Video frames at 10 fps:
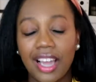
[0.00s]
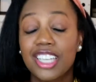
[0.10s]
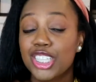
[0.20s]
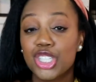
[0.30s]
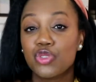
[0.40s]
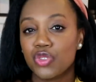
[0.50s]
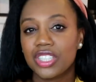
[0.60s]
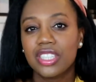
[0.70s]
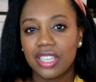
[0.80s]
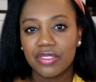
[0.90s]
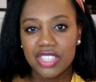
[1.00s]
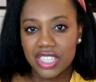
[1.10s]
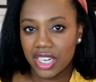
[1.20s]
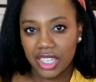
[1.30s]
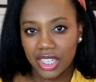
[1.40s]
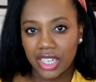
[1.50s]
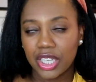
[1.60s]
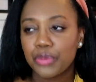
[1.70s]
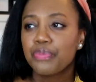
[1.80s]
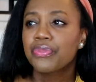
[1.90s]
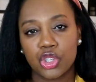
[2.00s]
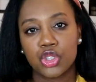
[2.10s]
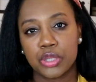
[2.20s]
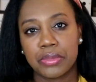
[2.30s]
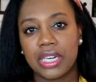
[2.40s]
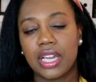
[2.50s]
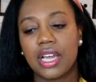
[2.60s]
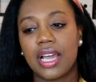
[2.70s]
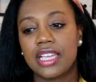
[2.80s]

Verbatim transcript: I just really love studying social media.